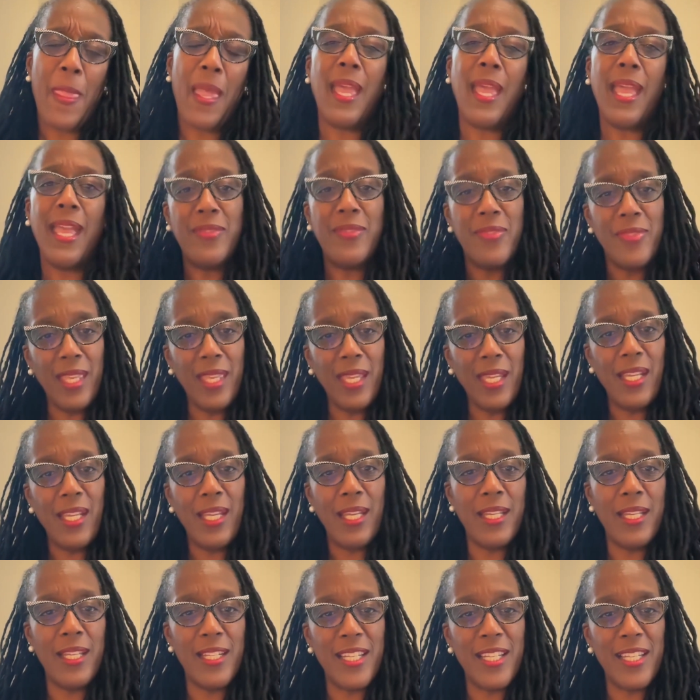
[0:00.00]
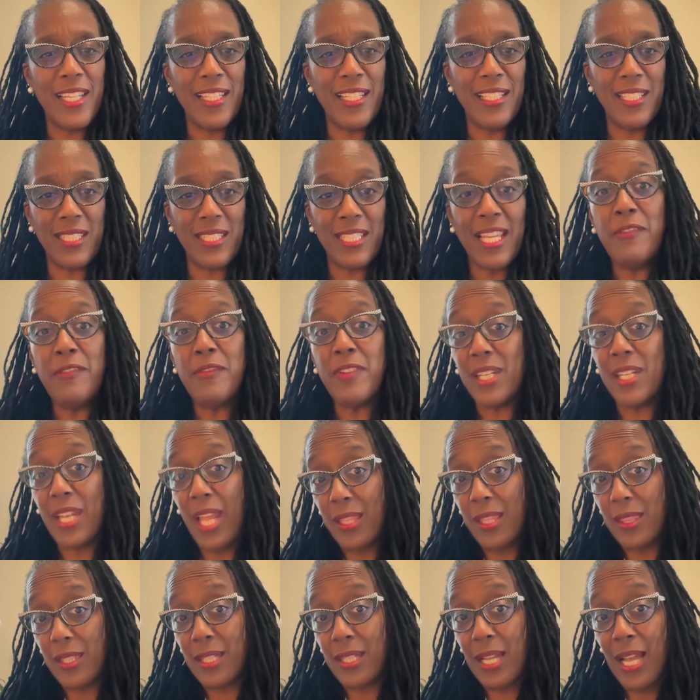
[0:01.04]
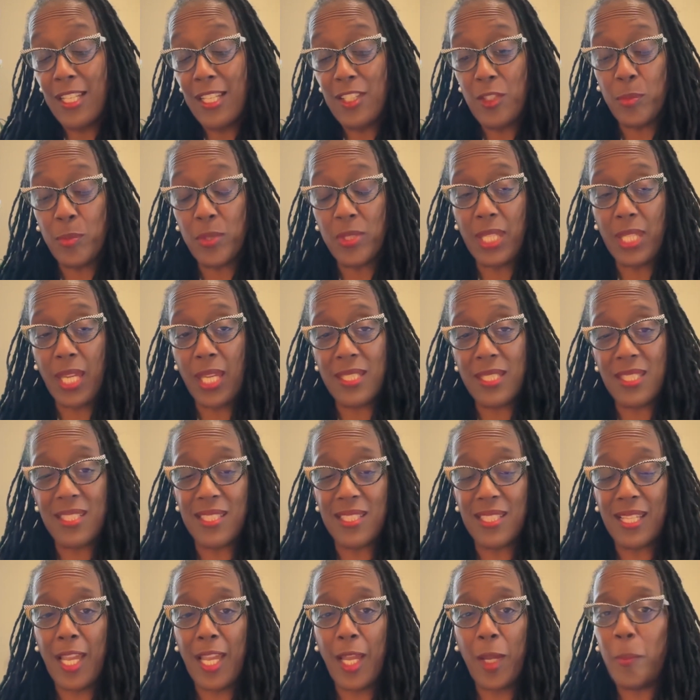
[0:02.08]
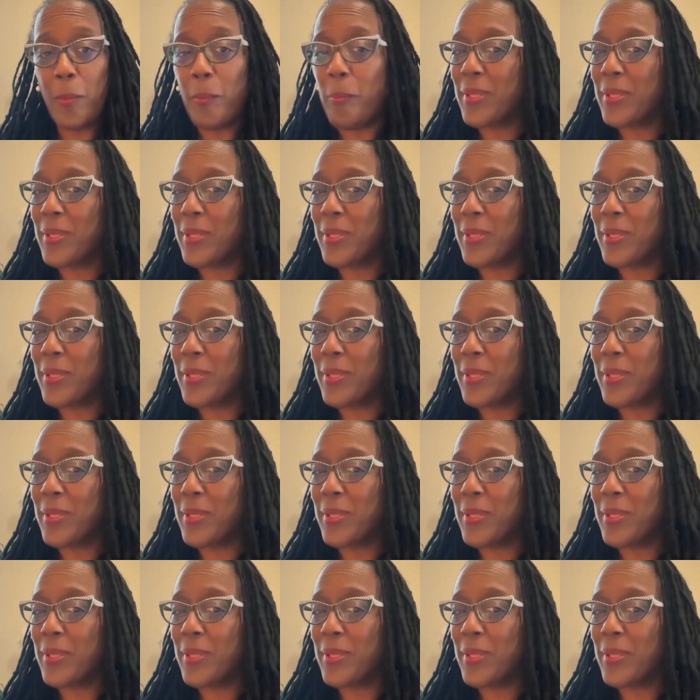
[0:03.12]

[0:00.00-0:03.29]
And then in 11, and the gospel text is like,